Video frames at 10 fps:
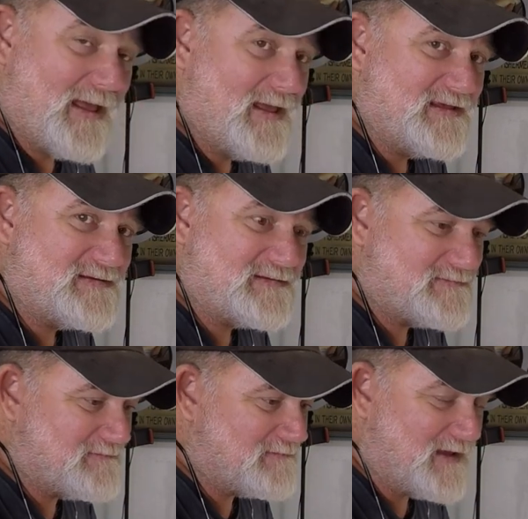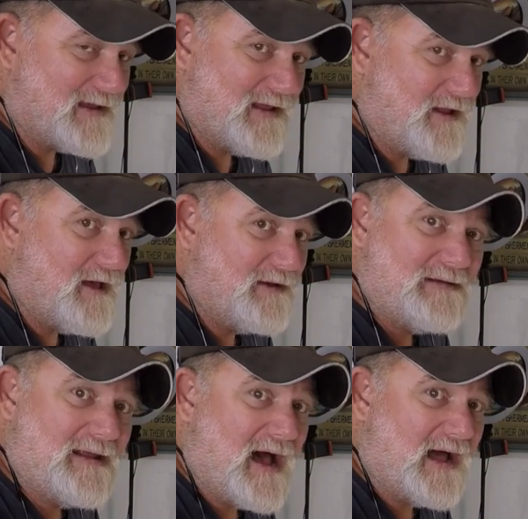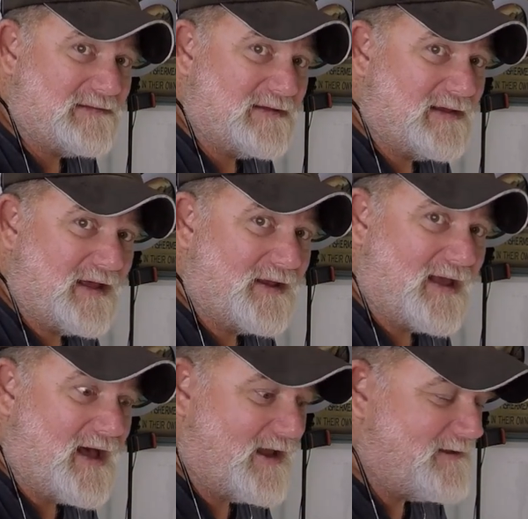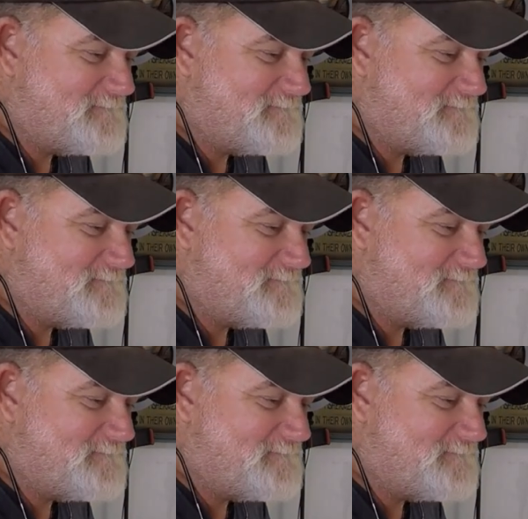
is like an ungodly kind of guy.